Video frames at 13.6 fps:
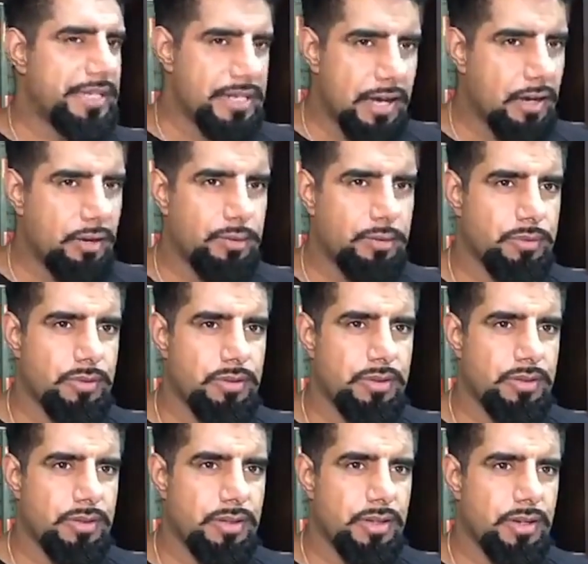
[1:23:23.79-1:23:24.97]
know.
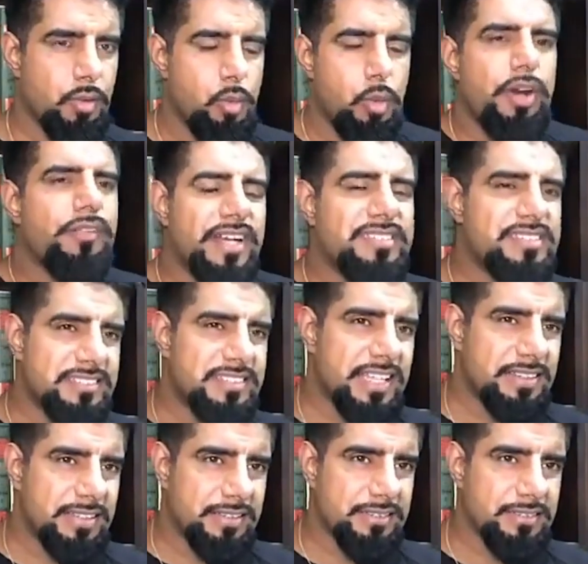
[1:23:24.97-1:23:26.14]
Where has he
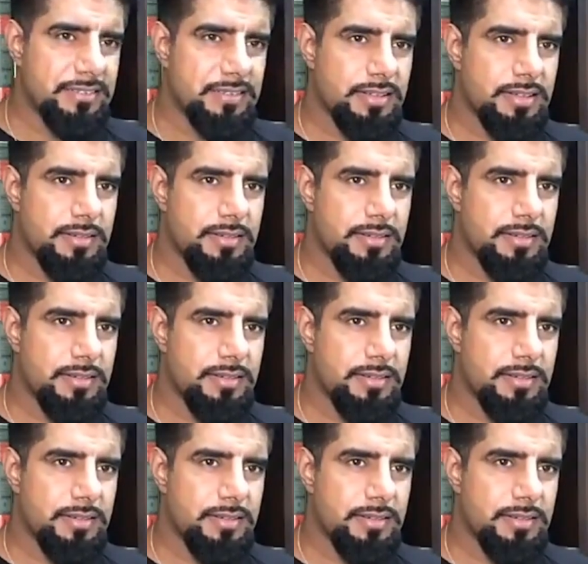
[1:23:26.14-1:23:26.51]
said this?